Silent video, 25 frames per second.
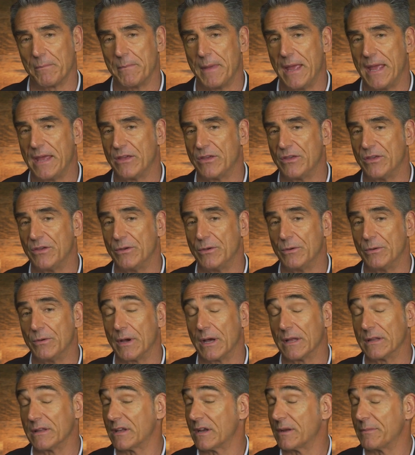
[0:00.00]
make you
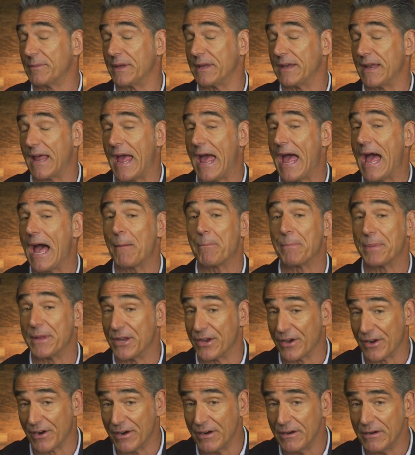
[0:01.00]
a little bit
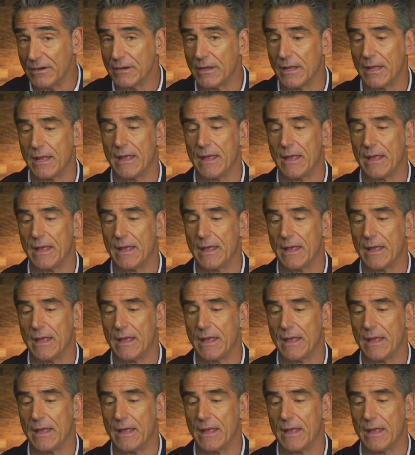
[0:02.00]
happier